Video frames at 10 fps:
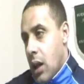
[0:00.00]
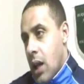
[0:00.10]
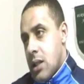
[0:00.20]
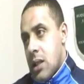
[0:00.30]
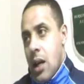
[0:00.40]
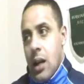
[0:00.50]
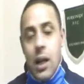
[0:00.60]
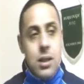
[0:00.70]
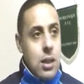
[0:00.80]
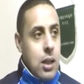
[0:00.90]
like
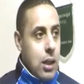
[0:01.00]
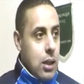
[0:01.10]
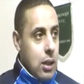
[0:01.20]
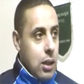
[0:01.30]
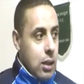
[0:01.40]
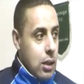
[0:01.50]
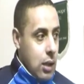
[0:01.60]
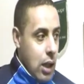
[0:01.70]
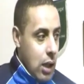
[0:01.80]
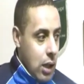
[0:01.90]
to think
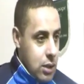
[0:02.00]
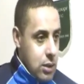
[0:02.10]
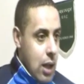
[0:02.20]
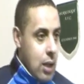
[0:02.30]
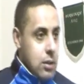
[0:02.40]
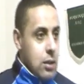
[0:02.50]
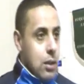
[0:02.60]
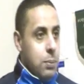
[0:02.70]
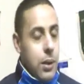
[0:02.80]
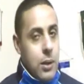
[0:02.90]
that it's down to
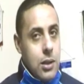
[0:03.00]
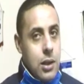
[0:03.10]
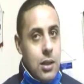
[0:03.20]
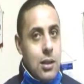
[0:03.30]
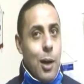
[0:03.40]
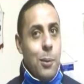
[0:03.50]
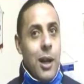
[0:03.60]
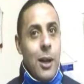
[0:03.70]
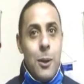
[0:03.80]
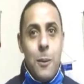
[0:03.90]
the pre-season that
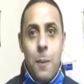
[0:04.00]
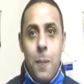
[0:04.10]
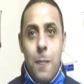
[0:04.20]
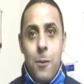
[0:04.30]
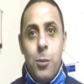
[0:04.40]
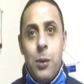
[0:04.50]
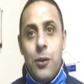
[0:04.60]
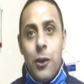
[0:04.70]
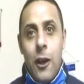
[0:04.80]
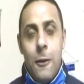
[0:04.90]
we had. To
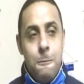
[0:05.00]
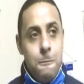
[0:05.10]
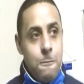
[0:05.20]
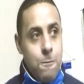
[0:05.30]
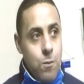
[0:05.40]
be fair,